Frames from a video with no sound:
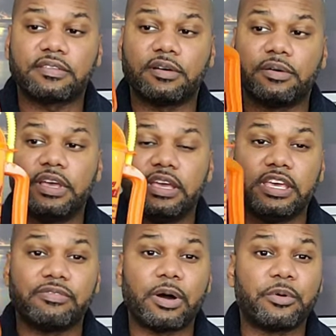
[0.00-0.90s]
So
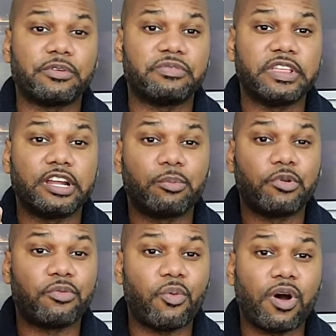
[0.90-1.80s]
if I want to fill it up
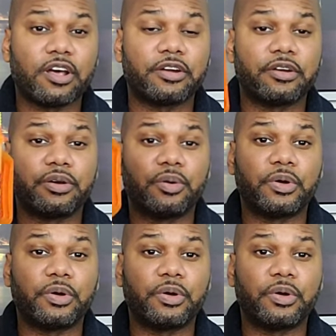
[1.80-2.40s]
with water